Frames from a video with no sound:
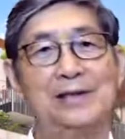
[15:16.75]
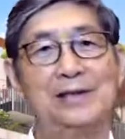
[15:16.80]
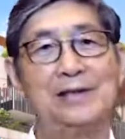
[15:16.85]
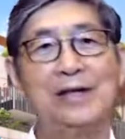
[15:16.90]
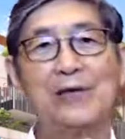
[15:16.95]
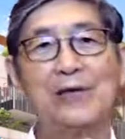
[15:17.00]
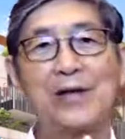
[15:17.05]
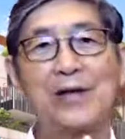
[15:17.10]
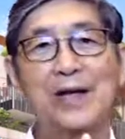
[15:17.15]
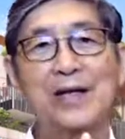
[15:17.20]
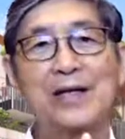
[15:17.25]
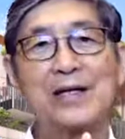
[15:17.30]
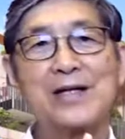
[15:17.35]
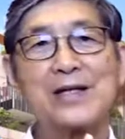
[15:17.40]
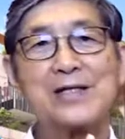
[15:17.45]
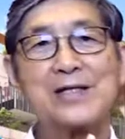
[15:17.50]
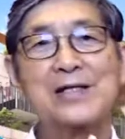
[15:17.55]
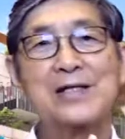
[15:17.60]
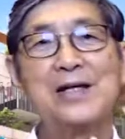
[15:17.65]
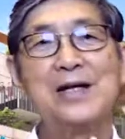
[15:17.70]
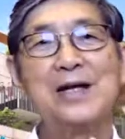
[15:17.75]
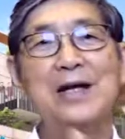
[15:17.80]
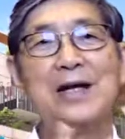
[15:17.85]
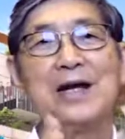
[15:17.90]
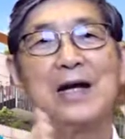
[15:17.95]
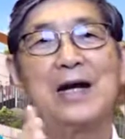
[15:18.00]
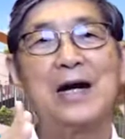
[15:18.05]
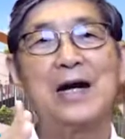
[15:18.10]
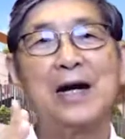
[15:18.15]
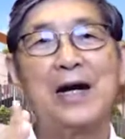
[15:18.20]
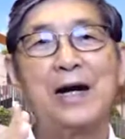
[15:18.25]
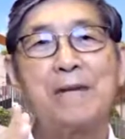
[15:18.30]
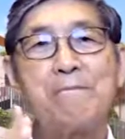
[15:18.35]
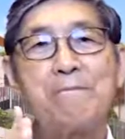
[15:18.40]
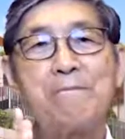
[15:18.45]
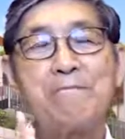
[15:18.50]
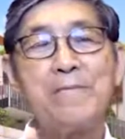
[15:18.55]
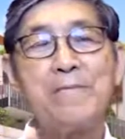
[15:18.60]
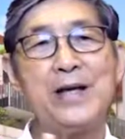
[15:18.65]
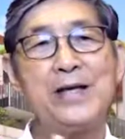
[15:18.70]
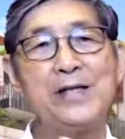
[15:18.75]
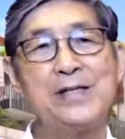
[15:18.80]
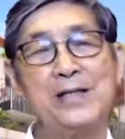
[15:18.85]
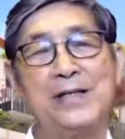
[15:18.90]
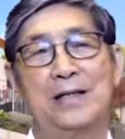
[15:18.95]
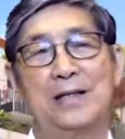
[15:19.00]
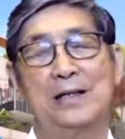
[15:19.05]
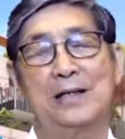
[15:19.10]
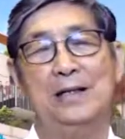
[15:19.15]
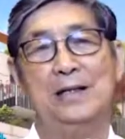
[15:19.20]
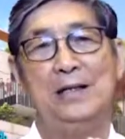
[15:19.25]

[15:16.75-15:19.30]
Now that is amazing.